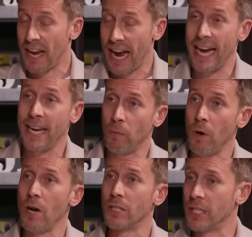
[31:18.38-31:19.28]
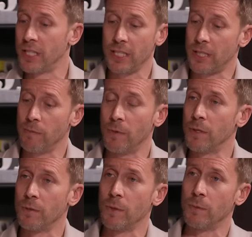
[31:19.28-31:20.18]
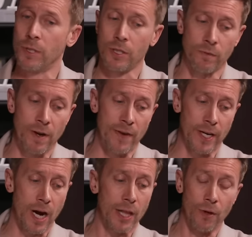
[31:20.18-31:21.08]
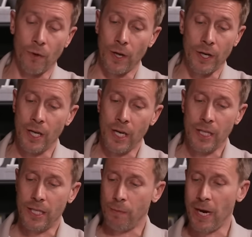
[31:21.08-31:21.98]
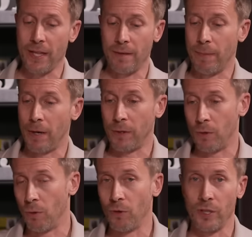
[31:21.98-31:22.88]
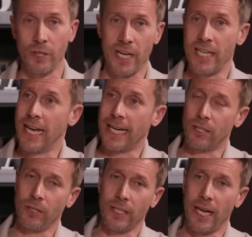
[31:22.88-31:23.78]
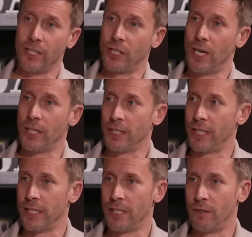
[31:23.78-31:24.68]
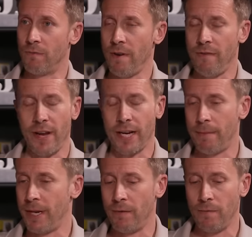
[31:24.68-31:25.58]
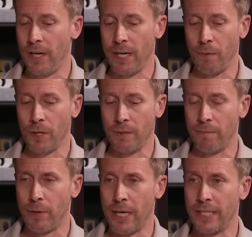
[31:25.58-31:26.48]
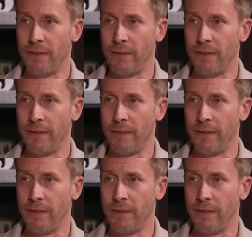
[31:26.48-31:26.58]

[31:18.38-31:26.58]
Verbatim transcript: And it works, and the system was was terrific, I thought. And the way that both Gordon and Isak took their chances, yeah. terrific. I mean, it really was impressive.